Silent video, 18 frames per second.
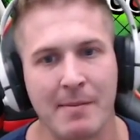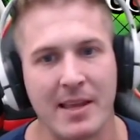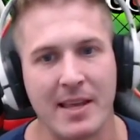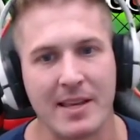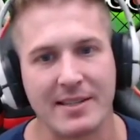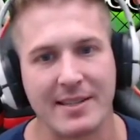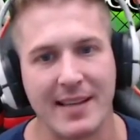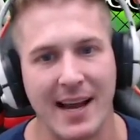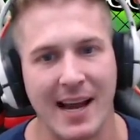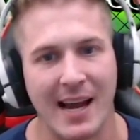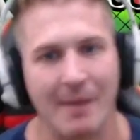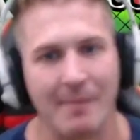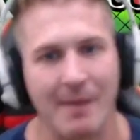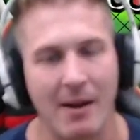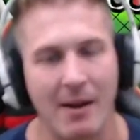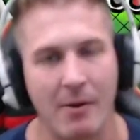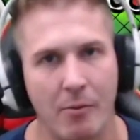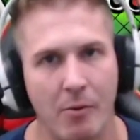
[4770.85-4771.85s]
this time
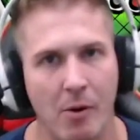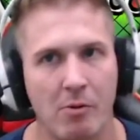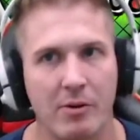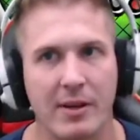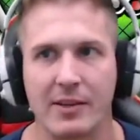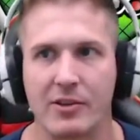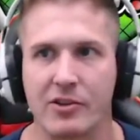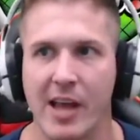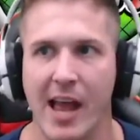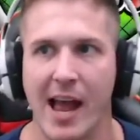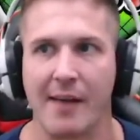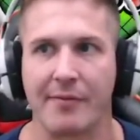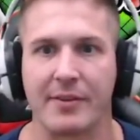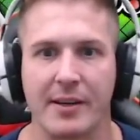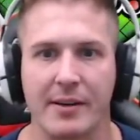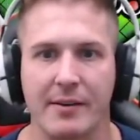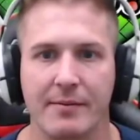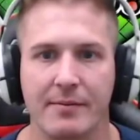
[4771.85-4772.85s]
I won't get
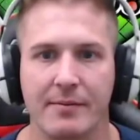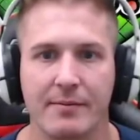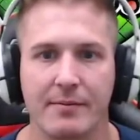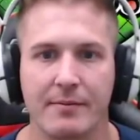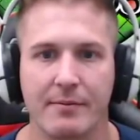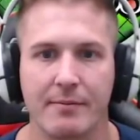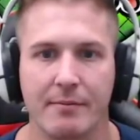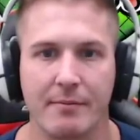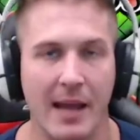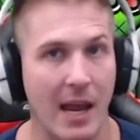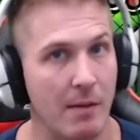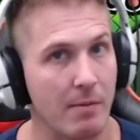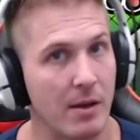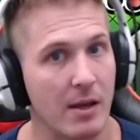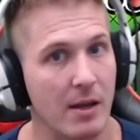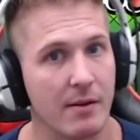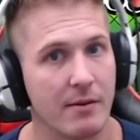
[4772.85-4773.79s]
shafted. Maybe.